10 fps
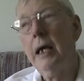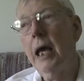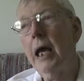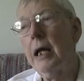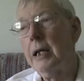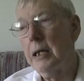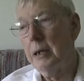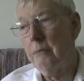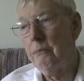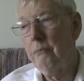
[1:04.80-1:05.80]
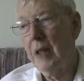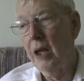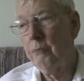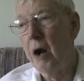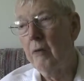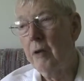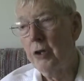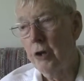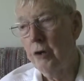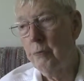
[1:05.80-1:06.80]
And as part of the
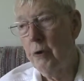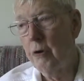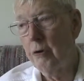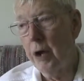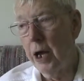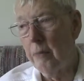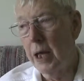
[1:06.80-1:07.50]
church program,